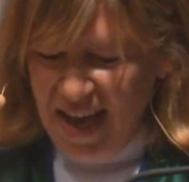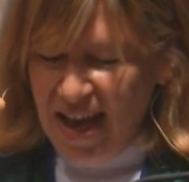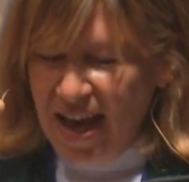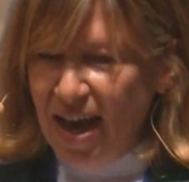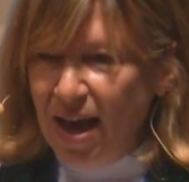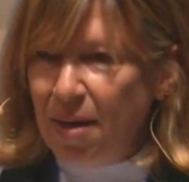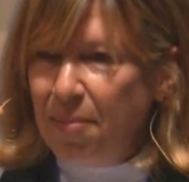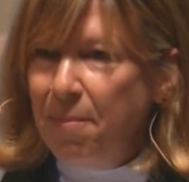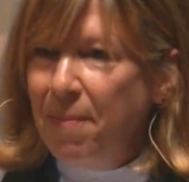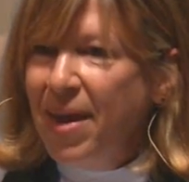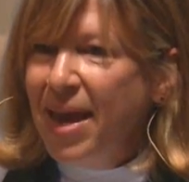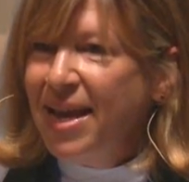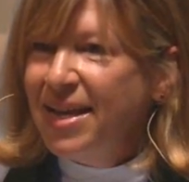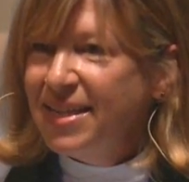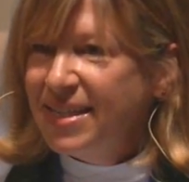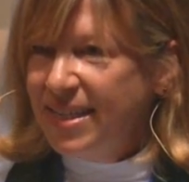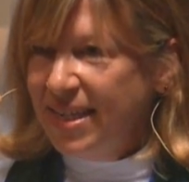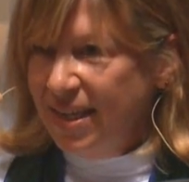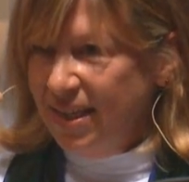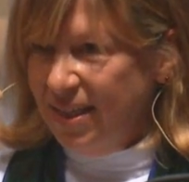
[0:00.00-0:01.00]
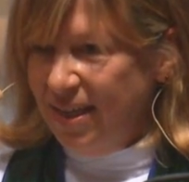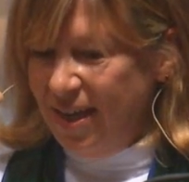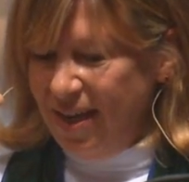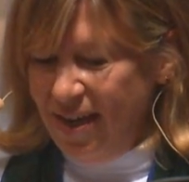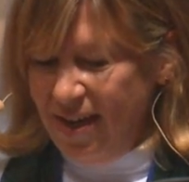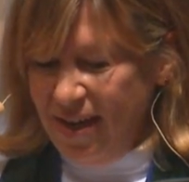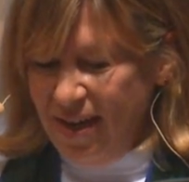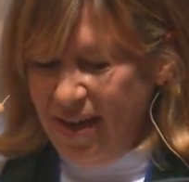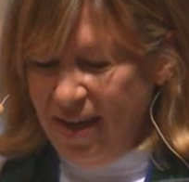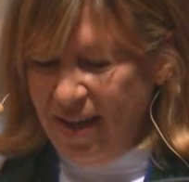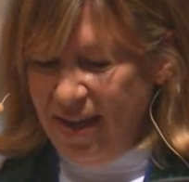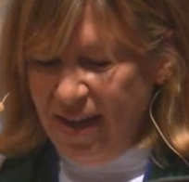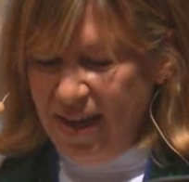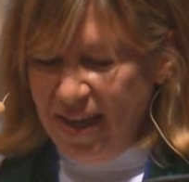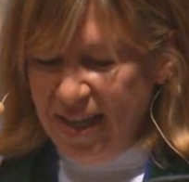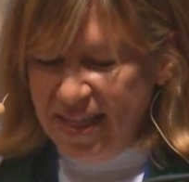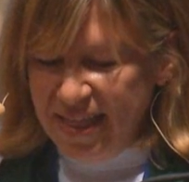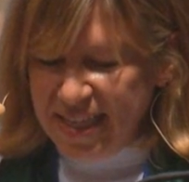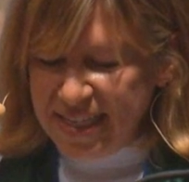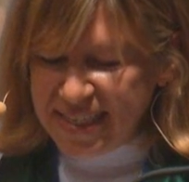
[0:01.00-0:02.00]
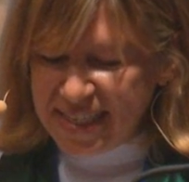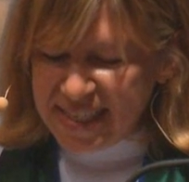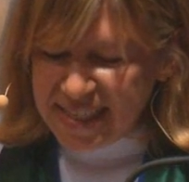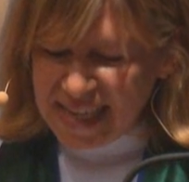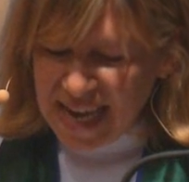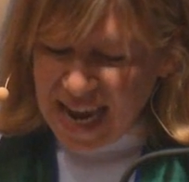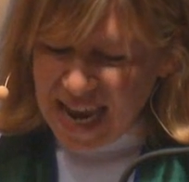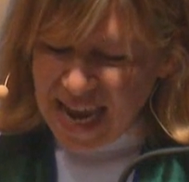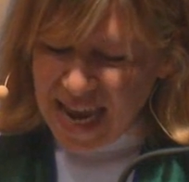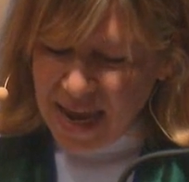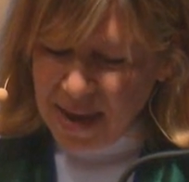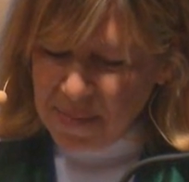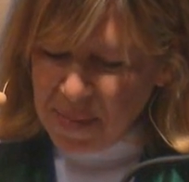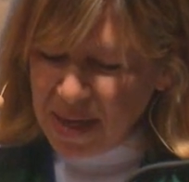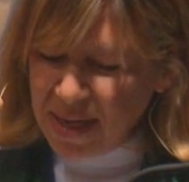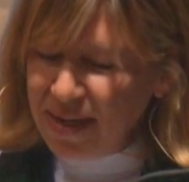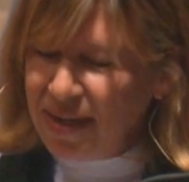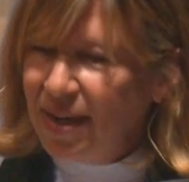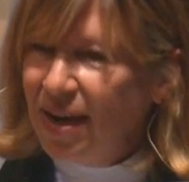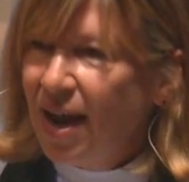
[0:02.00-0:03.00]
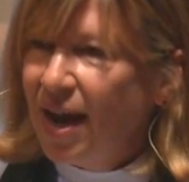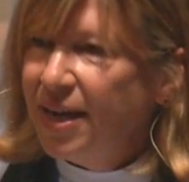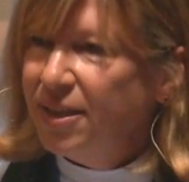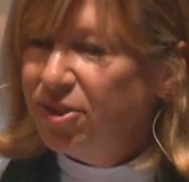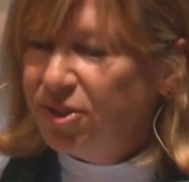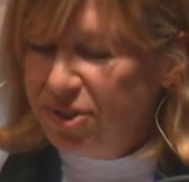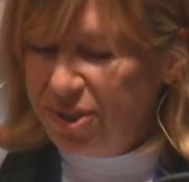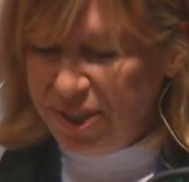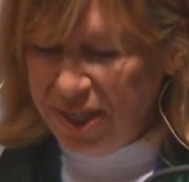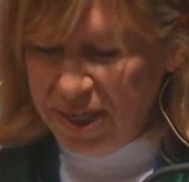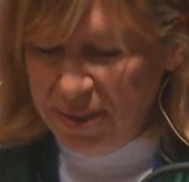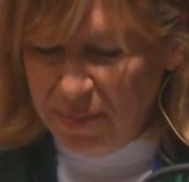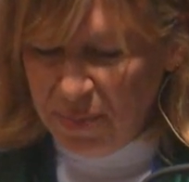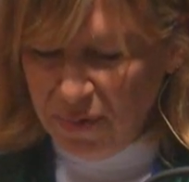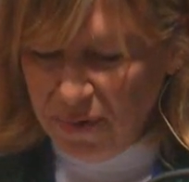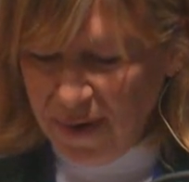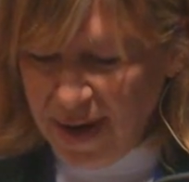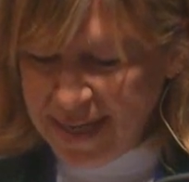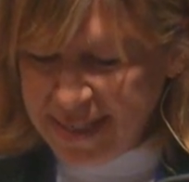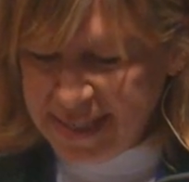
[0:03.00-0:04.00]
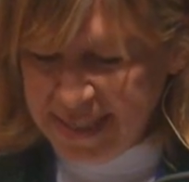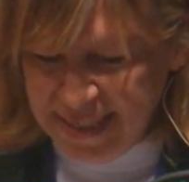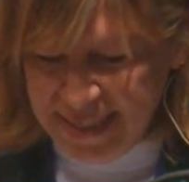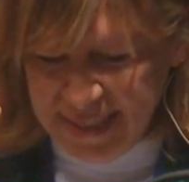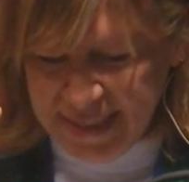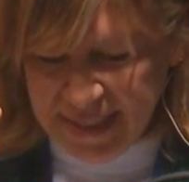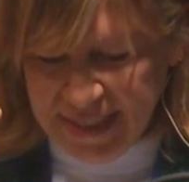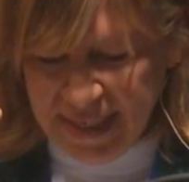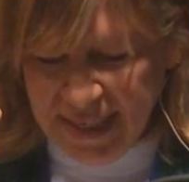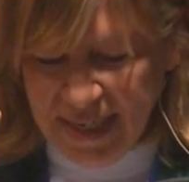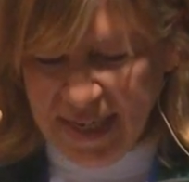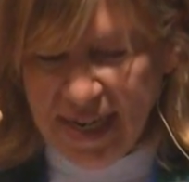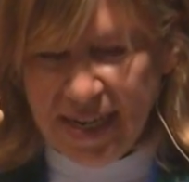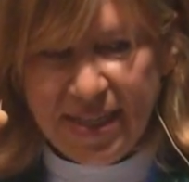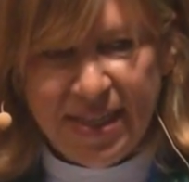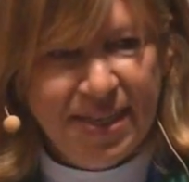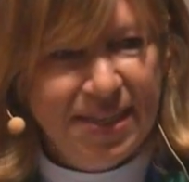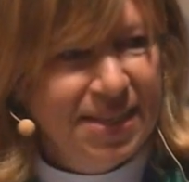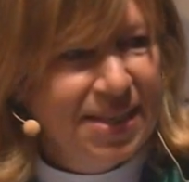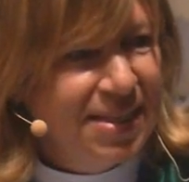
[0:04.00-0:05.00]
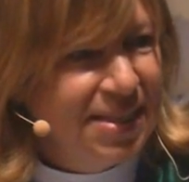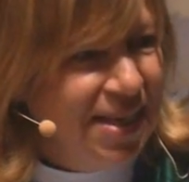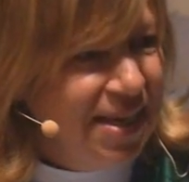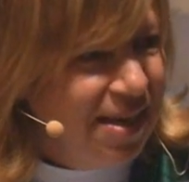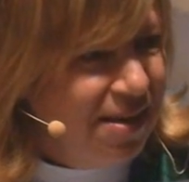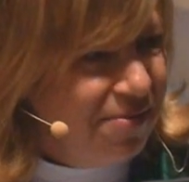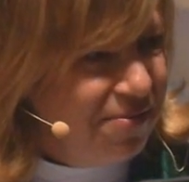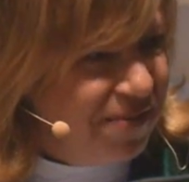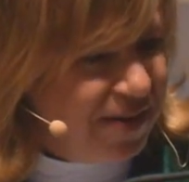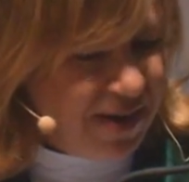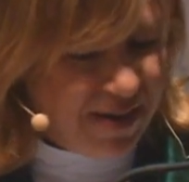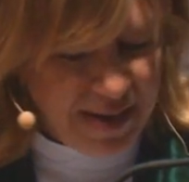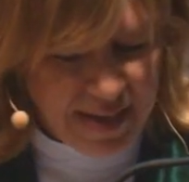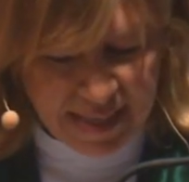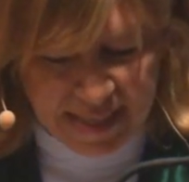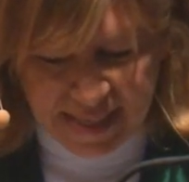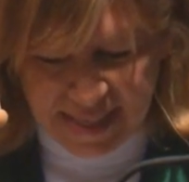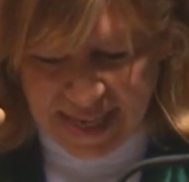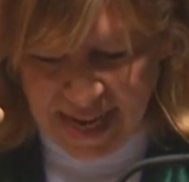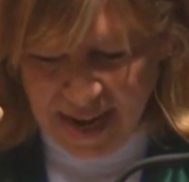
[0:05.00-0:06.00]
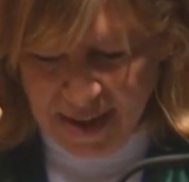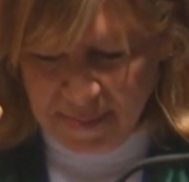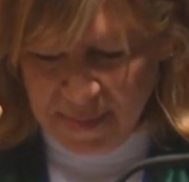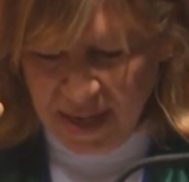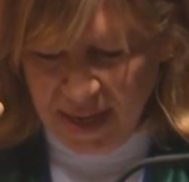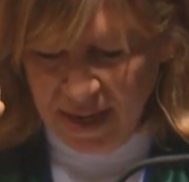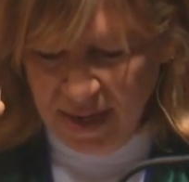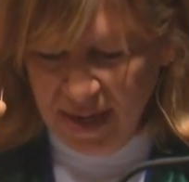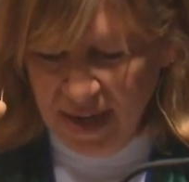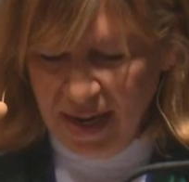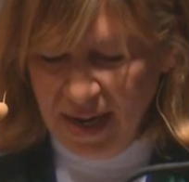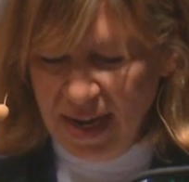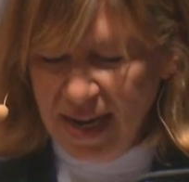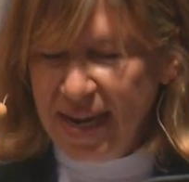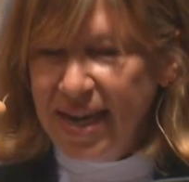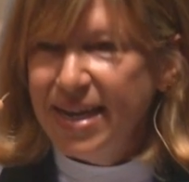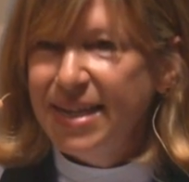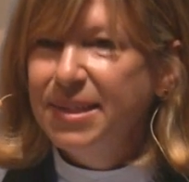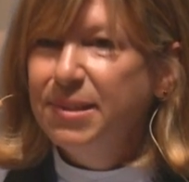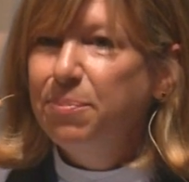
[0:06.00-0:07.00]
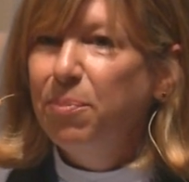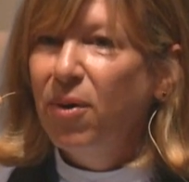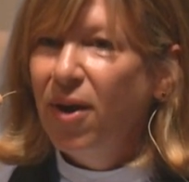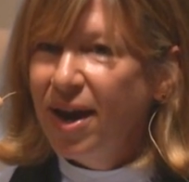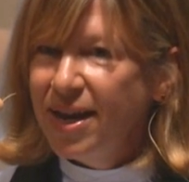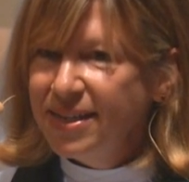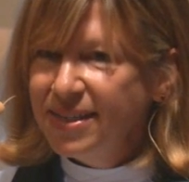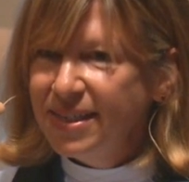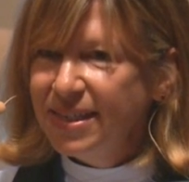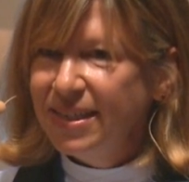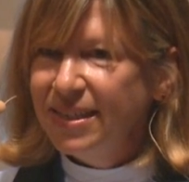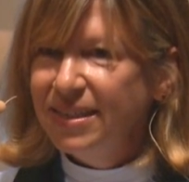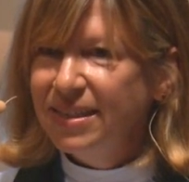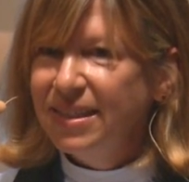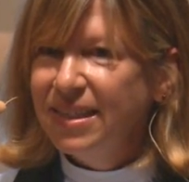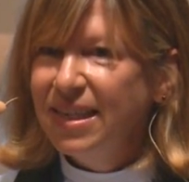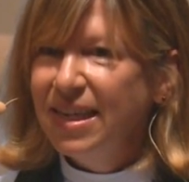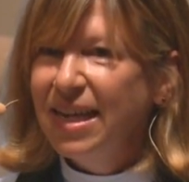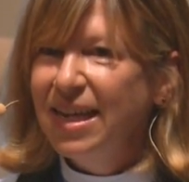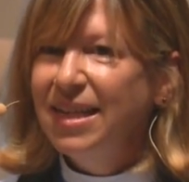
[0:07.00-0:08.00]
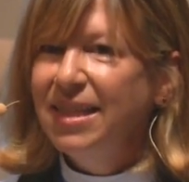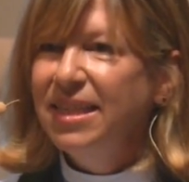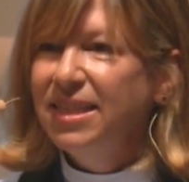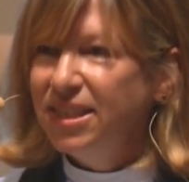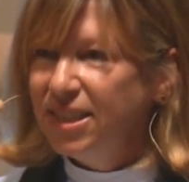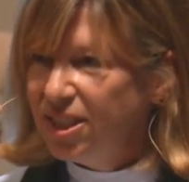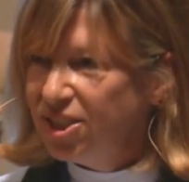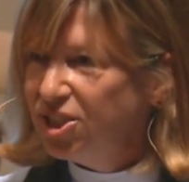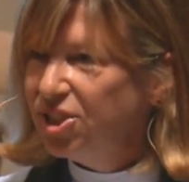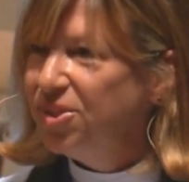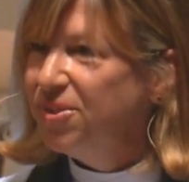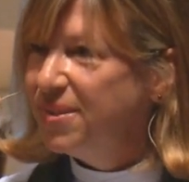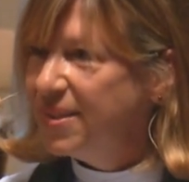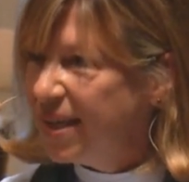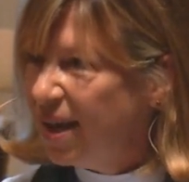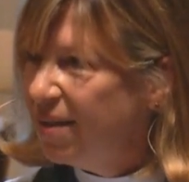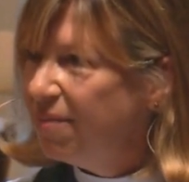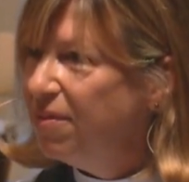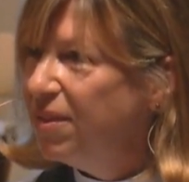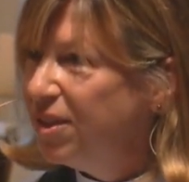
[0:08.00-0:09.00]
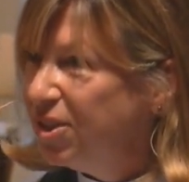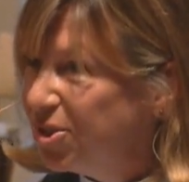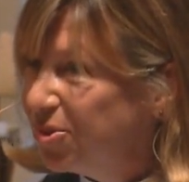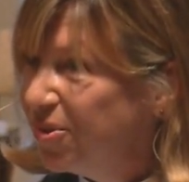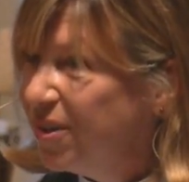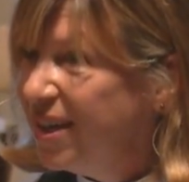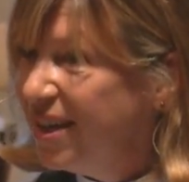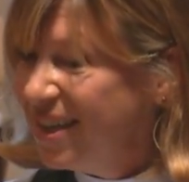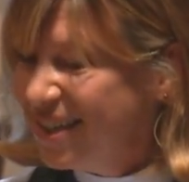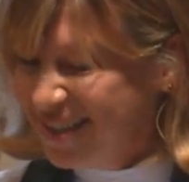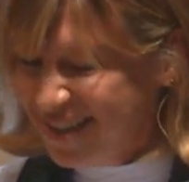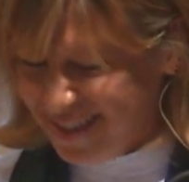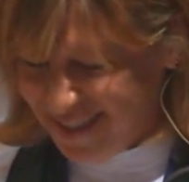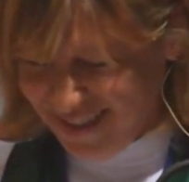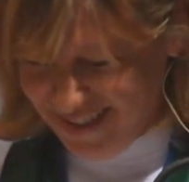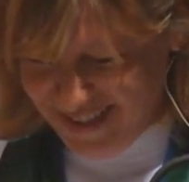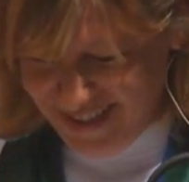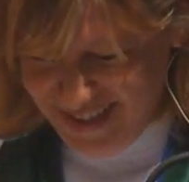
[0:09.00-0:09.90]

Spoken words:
Amazingly, the same nitrogen present in the seafaring salmon is present in the tissues of the trees.